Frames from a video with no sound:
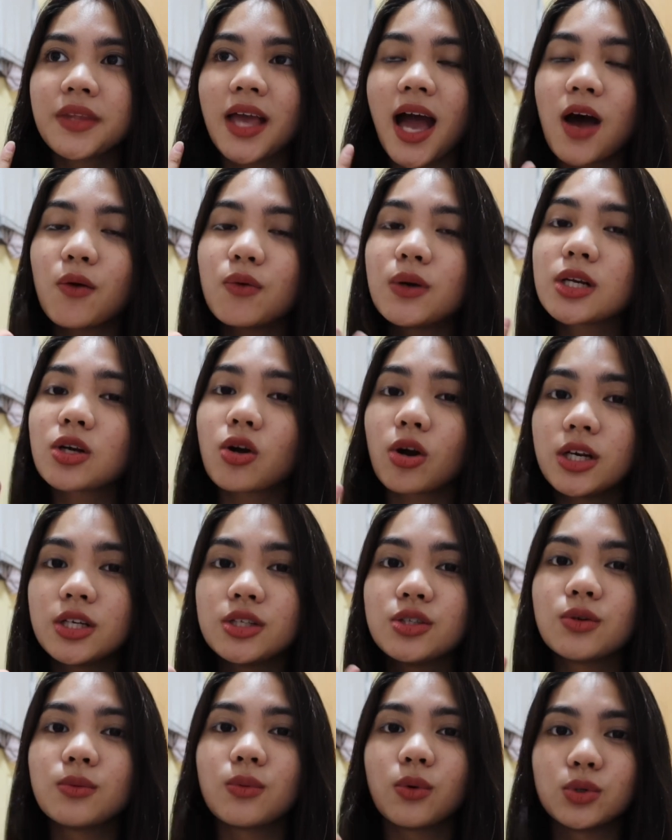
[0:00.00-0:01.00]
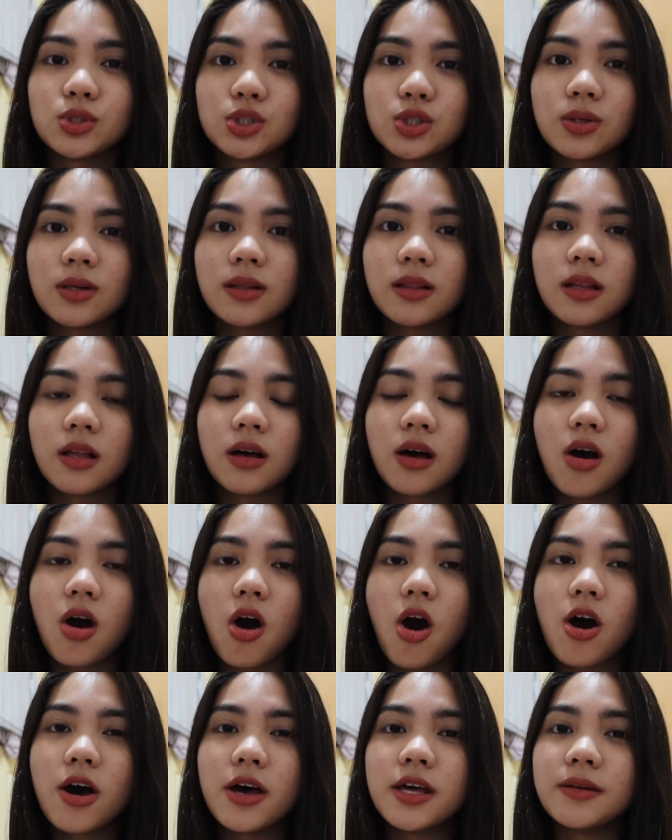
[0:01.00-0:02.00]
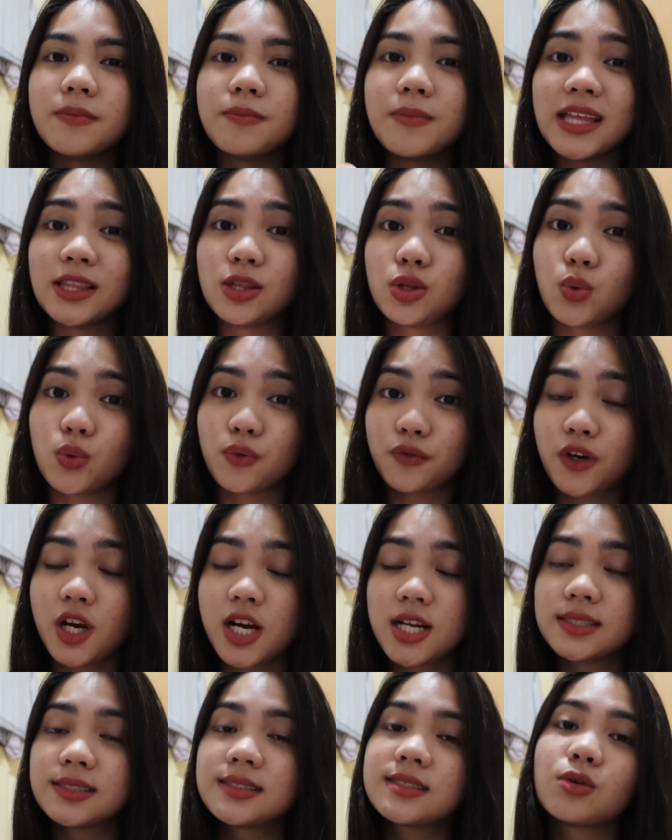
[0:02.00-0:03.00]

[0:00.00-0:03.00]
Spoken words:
our cardio module on Med 2 first.